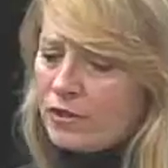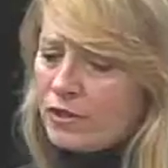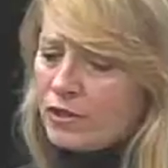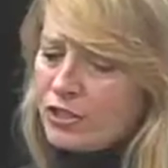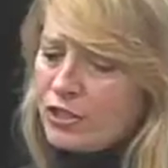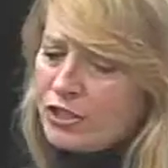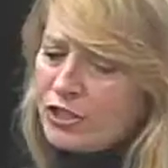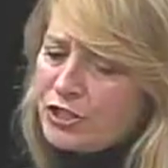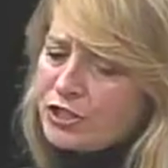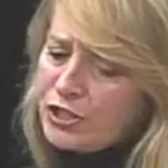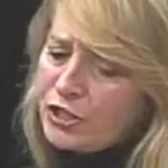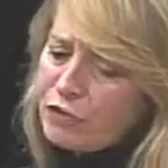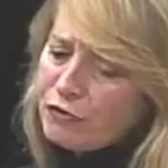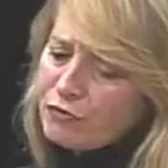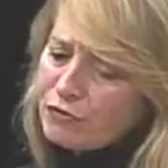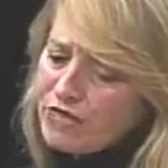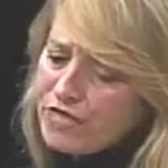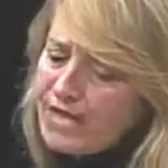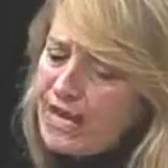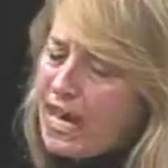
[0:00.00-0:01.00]
just to
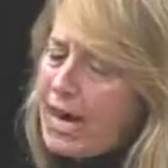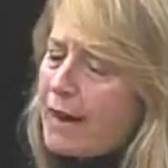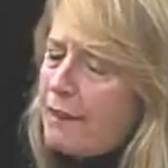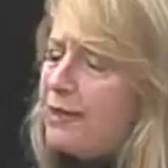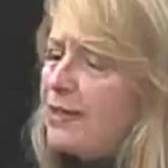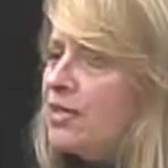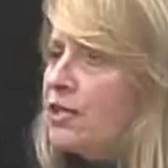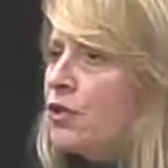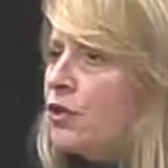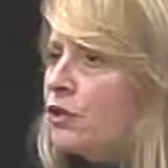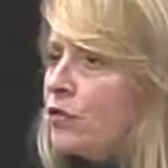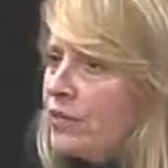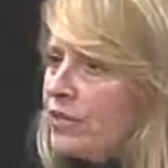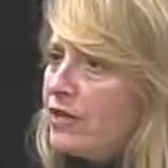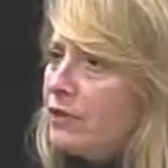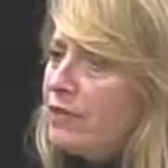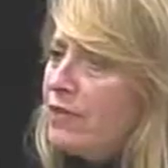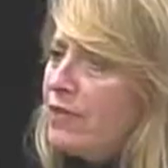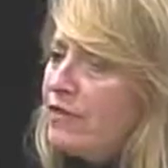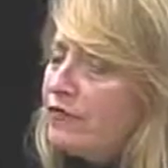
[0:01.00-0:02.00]
recap, I know we,
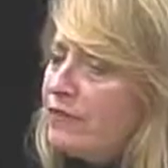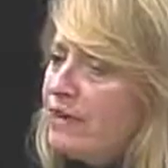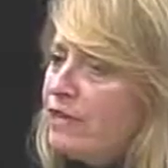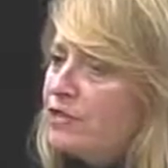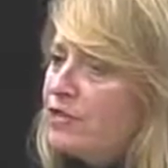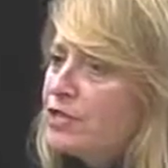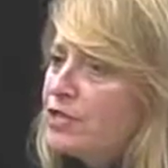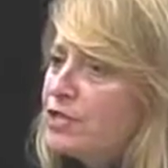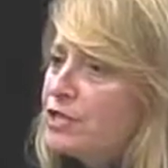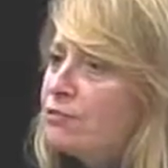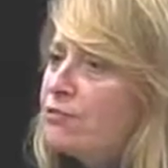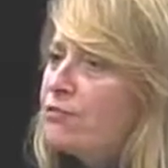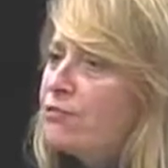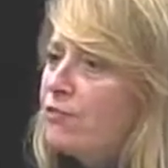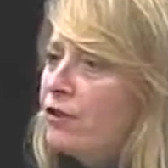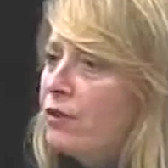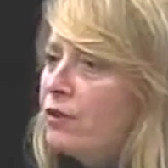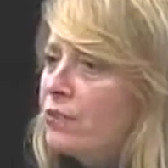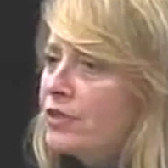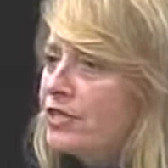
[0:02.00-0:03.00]
we've mentioned this
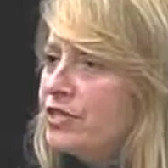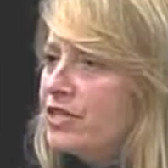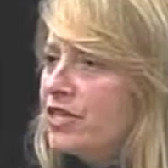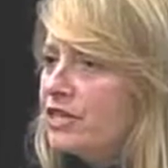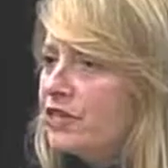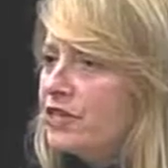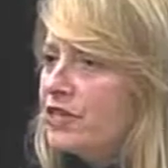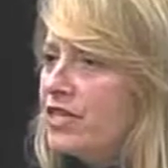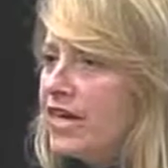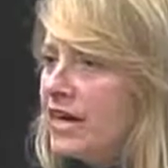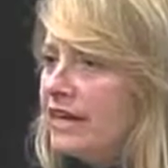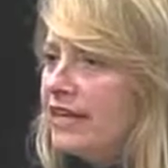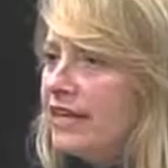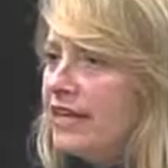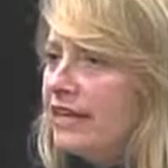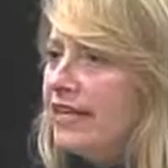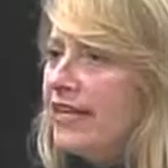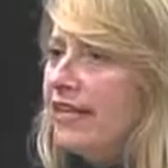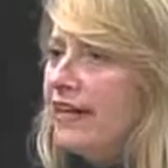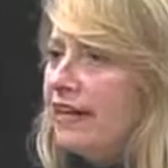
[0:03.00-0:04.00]
before, we touched on it
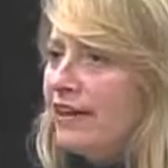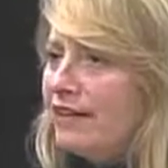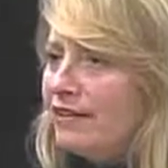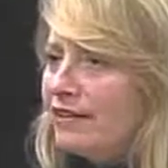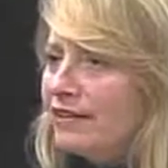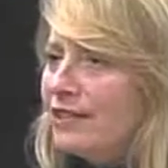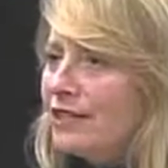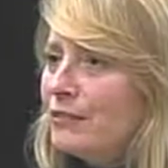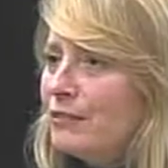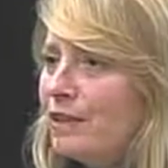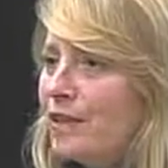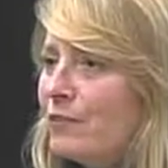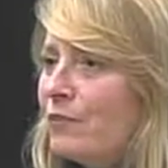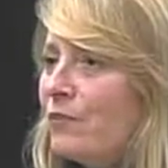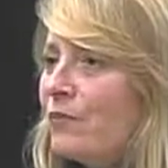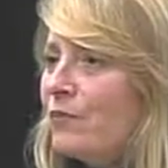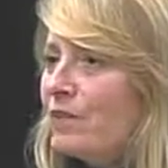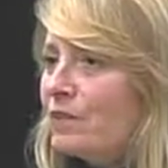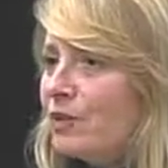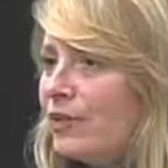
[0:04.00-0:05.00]
a little bit when
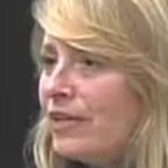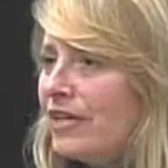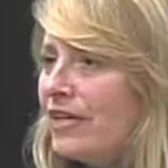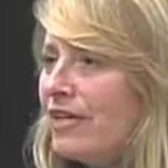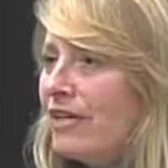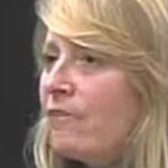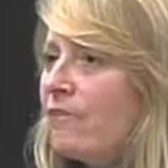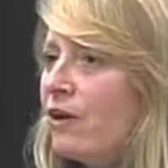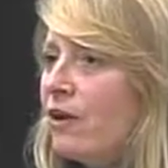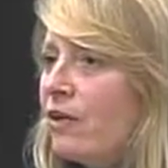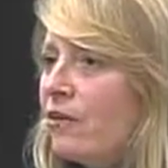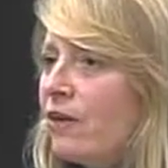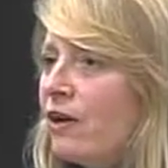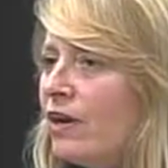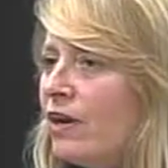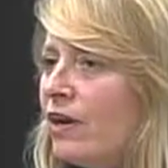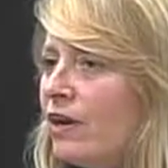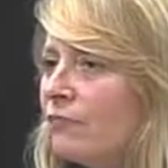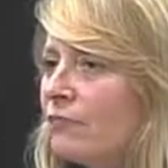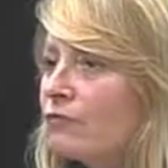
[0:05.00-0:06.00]
we're talking about
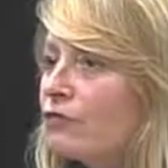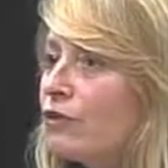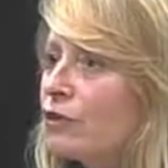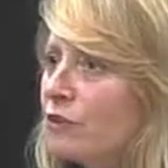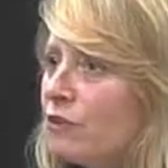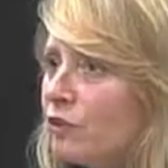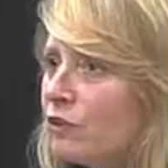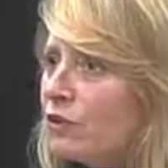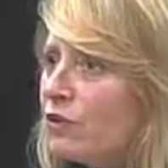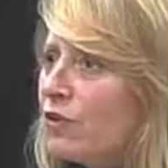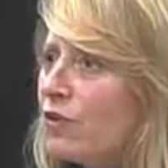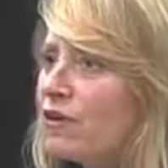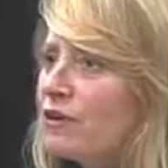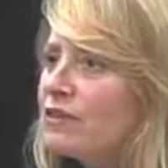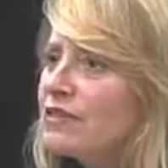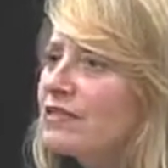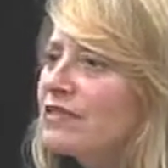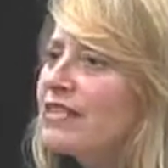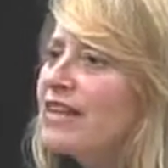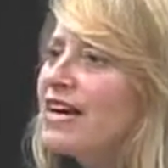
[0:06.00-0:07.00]
um,
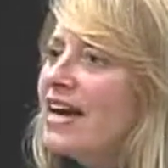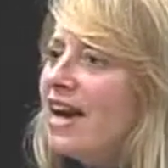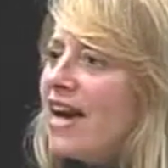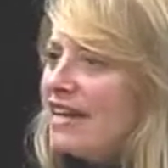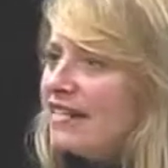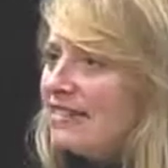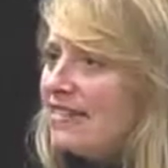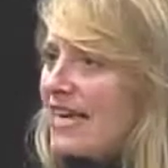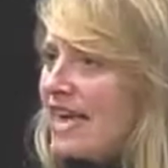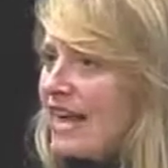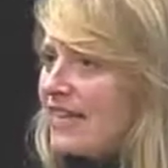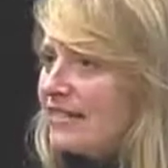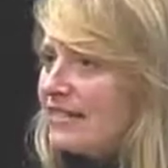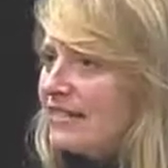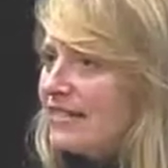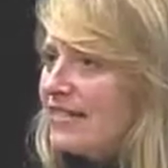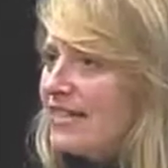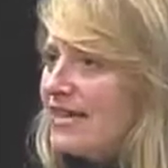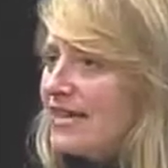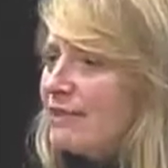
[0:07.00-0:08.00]
robocalls on tax
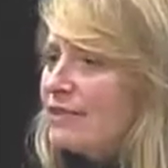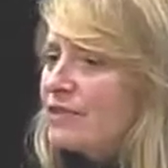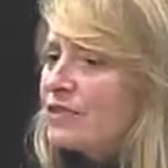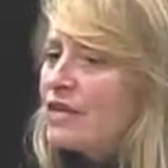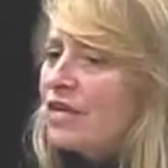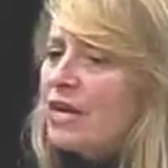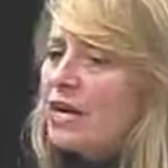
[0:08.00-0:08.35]
scams,